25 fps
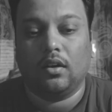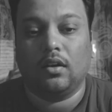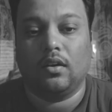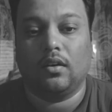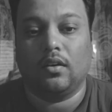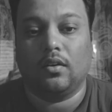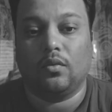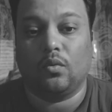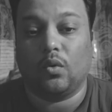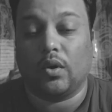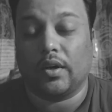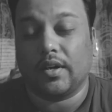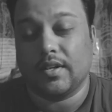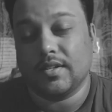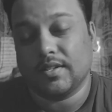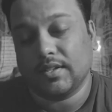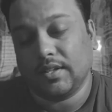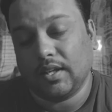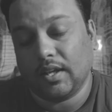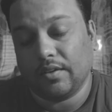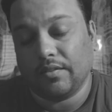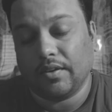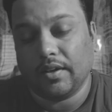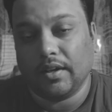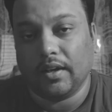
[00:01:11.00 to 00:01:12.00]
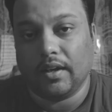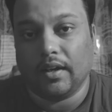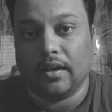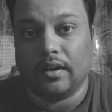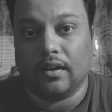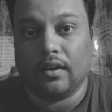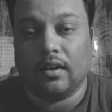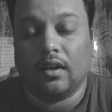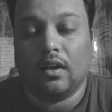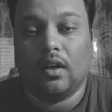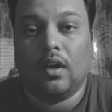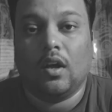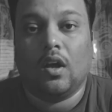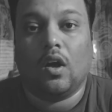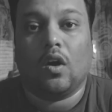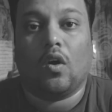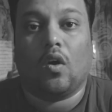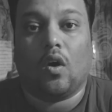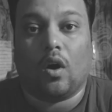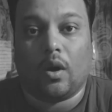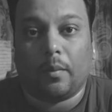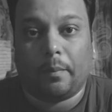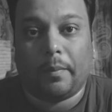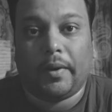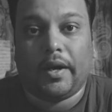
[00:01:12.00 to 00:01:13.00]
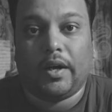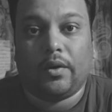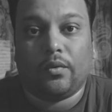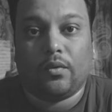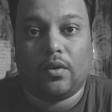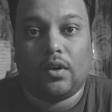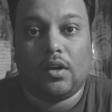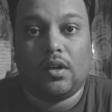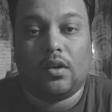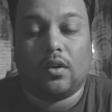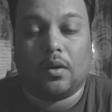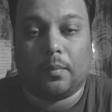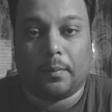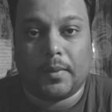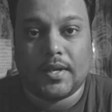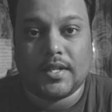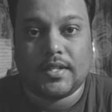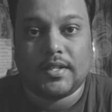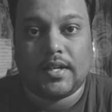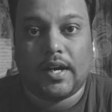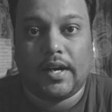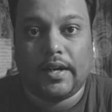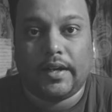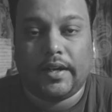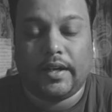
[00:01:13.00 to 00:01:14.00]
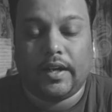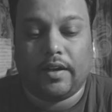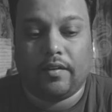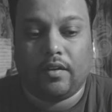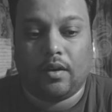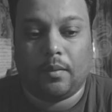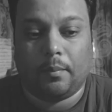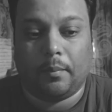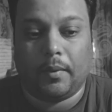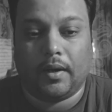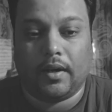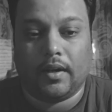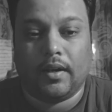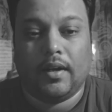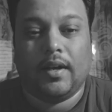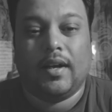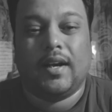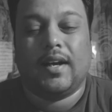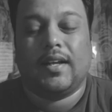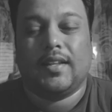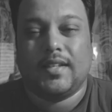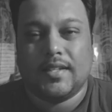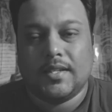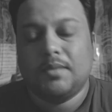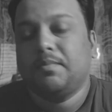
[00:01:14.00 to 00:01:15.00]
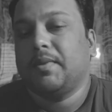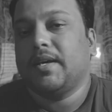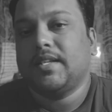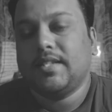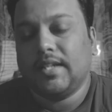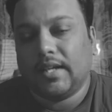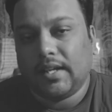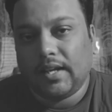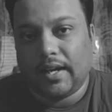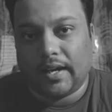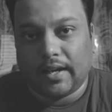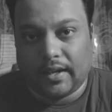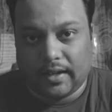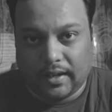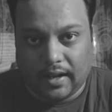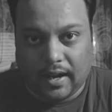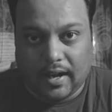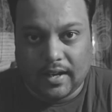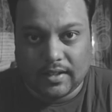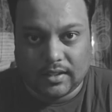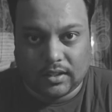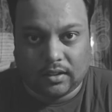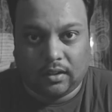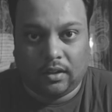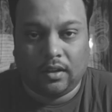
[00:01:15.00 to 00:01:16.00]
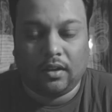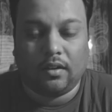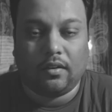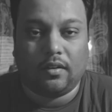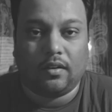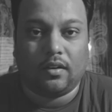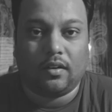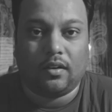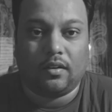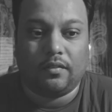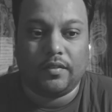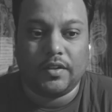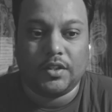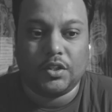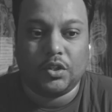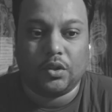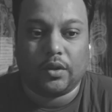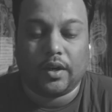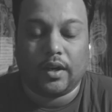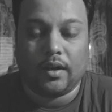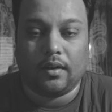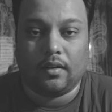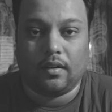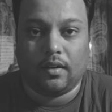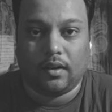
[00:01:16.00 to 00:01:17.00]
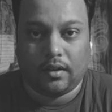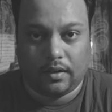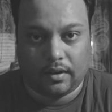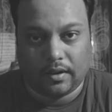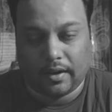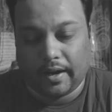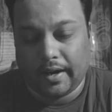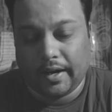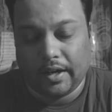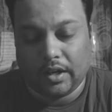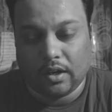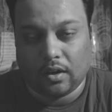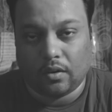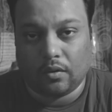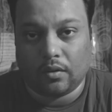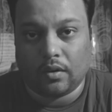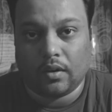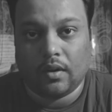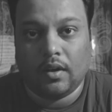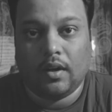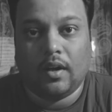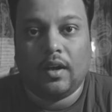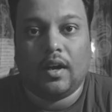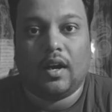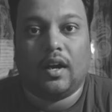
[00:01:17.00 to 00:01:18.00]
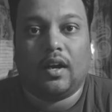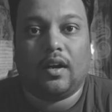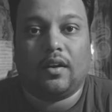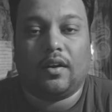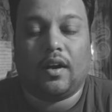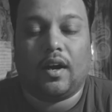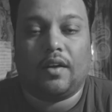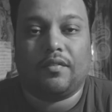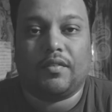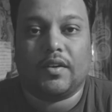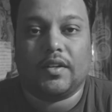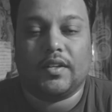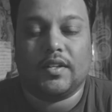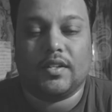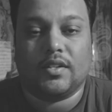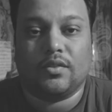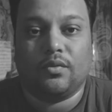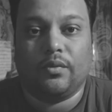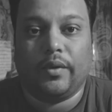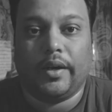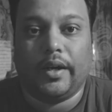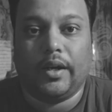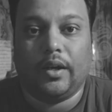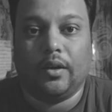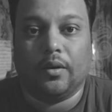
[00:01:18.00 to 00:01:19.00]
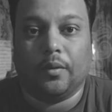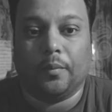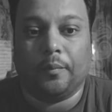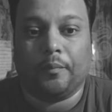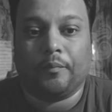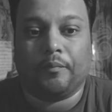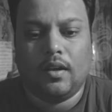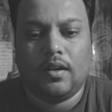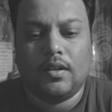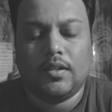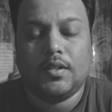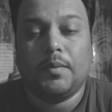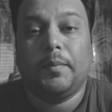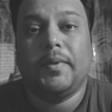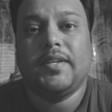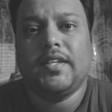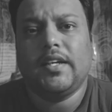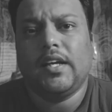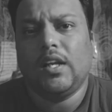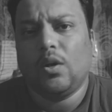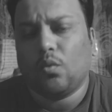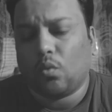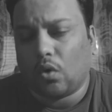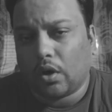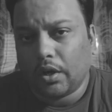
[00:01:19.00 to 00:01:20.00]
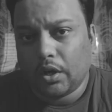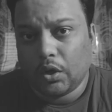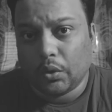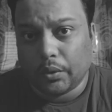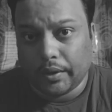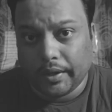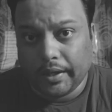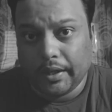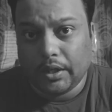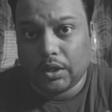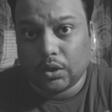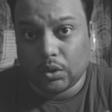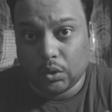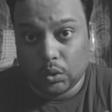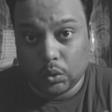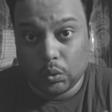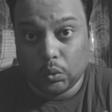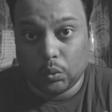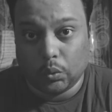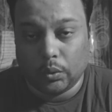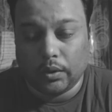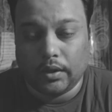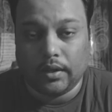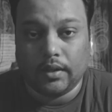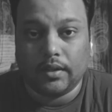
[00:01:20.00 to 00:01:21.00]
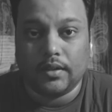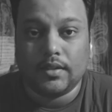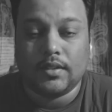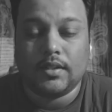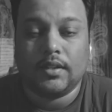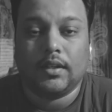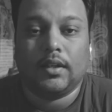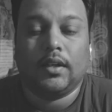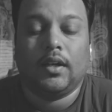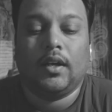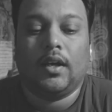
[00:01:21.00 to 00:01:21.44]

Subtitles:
What is given in corporate world or personality development. This is basically a task which you can try it out after this video. So basically what you need to do is